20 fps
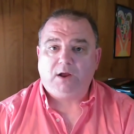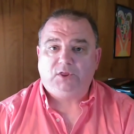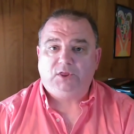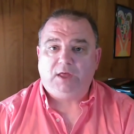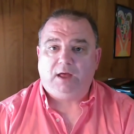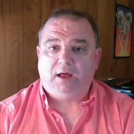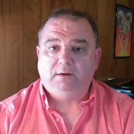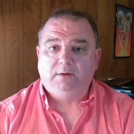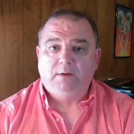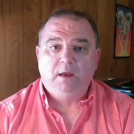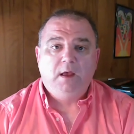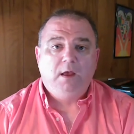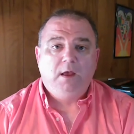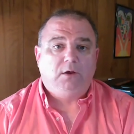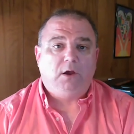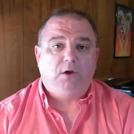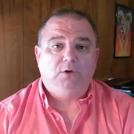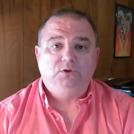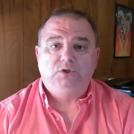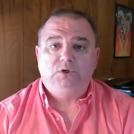Rockathon
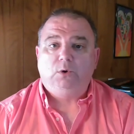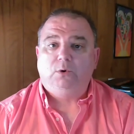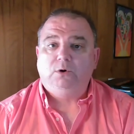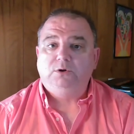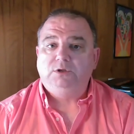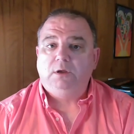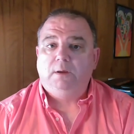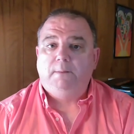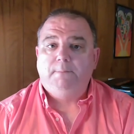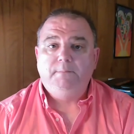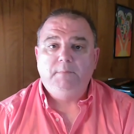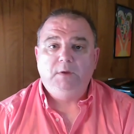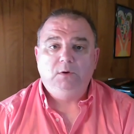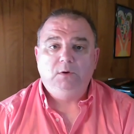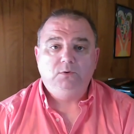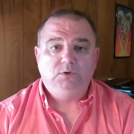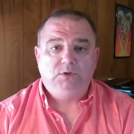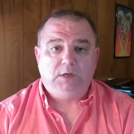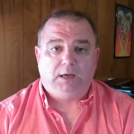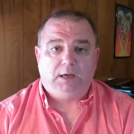goes towards
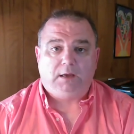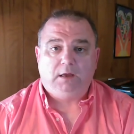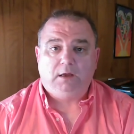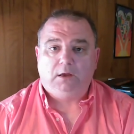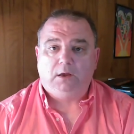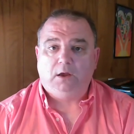music,